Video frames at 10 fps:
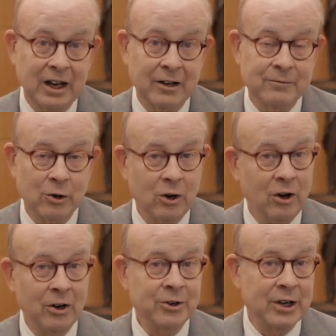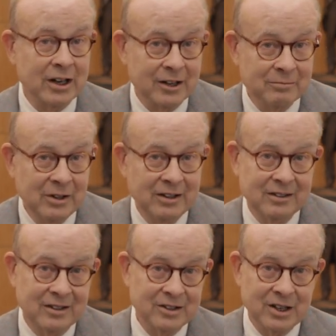and for all time
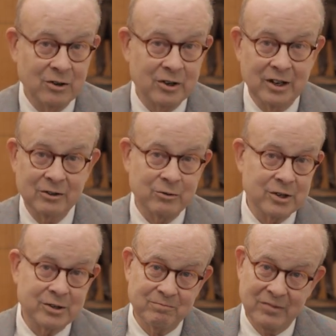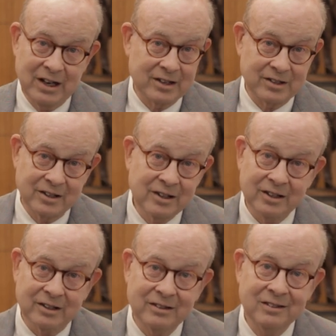until Congress acts
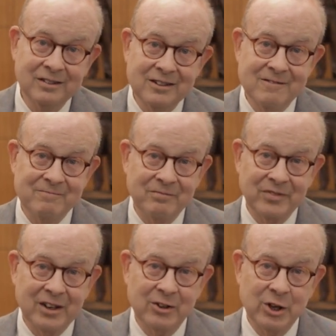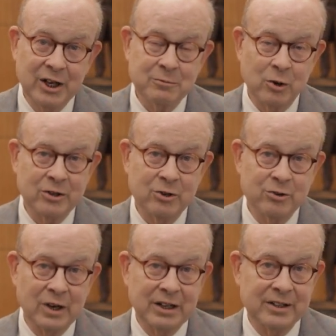again, uh, the network
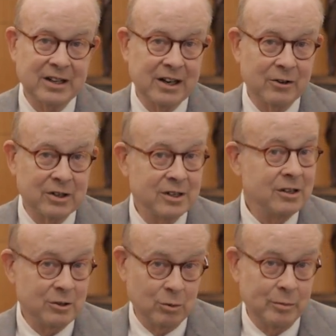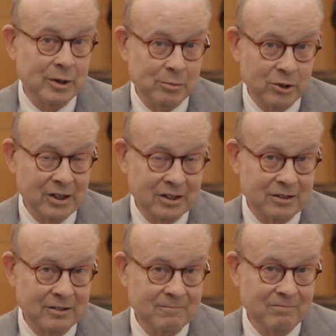neutrality guarantees would be protected.